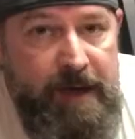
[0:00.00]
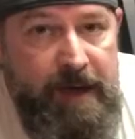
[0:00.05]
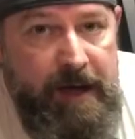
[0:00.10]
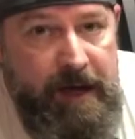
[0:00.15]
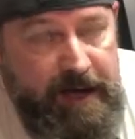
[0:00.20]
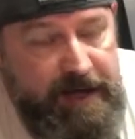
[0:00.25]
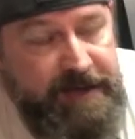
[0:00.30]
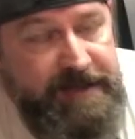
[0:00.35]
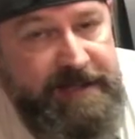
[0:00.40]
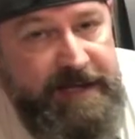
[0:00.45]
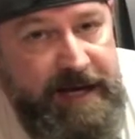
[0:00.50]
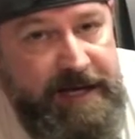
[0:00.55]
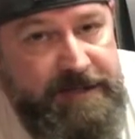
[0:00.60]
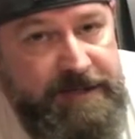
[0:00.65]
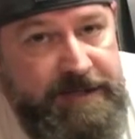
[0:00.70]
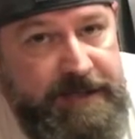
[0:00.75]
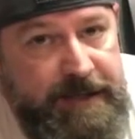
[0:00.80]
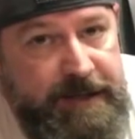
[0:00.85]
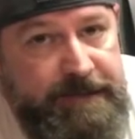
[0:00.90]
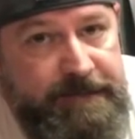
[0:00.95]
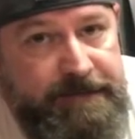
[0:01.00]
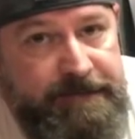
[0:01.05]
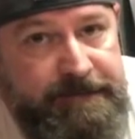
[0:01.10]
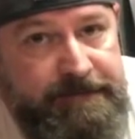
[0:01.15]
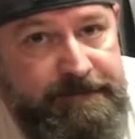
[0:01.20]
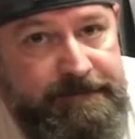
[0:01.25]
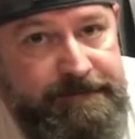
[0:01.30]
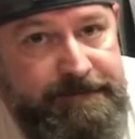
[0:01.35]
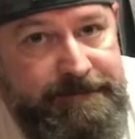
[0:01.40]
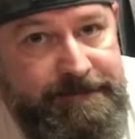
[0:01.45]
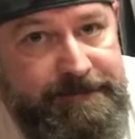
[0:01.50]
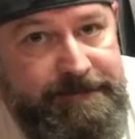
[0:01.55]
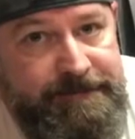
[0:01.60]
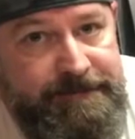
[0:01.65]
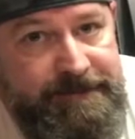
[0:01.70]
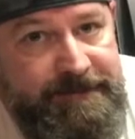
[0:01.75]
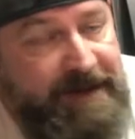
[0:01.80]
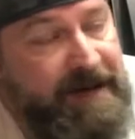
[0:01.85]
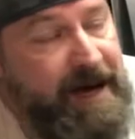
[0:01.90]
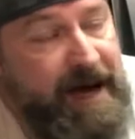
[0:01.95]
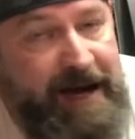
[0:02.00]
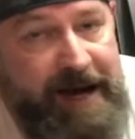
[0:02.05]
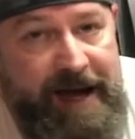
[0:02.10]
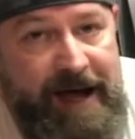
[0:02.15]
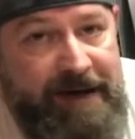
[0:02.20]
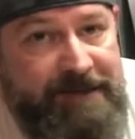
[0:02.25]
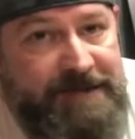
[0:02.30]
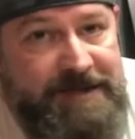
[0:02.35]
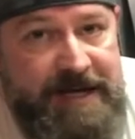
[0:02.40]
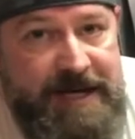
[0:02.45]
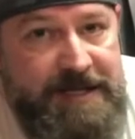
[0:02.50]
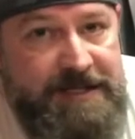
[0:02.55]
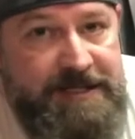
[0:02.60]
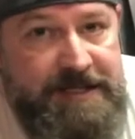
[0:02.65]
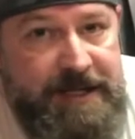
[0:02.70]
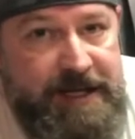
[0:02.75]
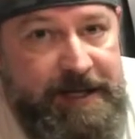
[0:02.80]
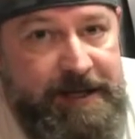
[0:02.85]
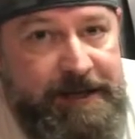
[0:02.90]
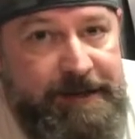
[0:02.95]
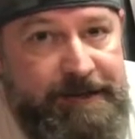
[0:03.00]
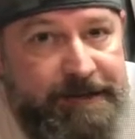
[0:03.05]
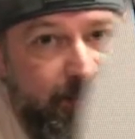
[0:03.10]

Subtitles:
and tasty. Gotta have tasty in it.